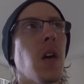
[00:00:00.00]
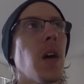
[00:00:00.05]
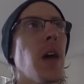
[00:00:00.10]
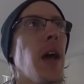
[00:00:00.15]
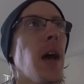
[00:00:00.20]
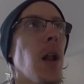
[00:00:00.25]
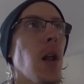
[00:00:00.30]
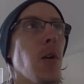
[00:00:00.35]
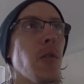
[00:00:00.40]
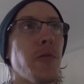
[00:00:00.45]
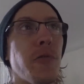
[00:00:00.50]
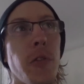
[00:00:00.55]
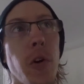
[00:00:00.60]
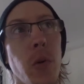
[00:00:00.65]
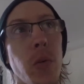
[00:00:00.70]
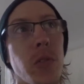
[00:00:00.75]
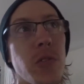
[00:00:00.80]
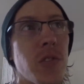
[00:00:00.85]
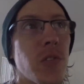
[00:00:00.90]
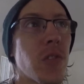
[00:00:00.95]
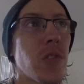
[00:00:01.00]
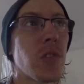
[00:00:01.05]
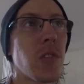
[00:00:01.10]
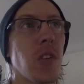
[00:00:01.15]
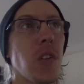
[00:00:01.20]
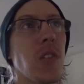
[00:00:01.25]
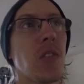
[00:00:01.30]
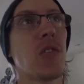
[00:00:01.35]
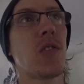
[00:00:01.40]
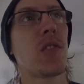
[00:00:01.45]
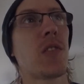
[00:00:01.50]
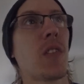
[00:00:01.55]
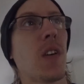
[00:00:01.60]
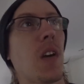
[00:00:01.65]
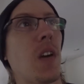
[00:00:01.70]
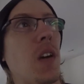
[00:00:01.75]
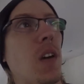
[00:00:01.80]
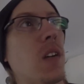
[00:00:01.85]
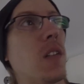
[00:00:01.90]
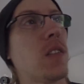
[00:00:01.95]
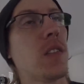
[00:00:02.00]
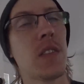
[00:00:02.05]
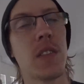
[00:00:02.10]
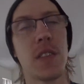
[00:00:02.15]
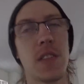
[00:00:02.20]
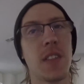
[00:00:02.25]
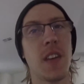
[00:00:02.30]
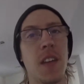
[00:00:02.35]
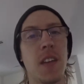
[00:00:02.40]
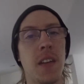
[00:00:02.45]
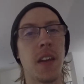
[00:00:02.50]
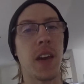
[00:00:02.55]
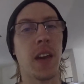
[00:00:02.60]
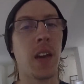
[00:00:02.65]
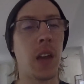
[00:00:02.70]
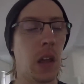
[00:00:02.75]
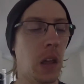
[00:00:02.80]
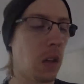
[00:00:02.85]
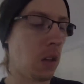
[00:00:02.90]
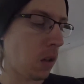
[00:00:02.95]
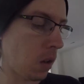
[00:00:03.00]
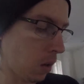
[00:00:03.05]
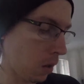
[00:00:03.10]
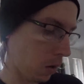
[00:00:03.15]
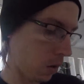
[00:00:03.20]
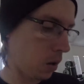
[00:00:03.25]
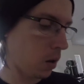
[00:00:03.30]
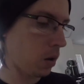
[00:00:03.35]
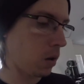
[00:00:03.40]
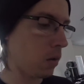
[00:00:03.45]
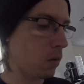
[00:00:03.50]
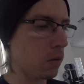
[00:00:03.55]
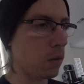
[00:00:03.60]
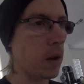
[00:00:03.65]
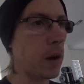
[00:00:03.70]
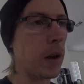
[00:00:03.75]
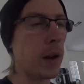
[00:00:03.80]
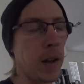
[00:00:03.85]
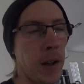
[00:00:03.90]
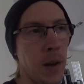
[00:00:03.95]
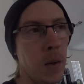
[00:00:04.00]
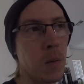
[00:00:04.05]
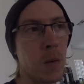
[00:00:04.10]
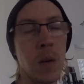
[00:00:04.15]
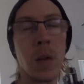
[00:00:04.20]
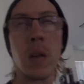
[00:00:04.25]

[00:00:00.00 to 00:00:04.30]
Hello folks, it's Sunday right now,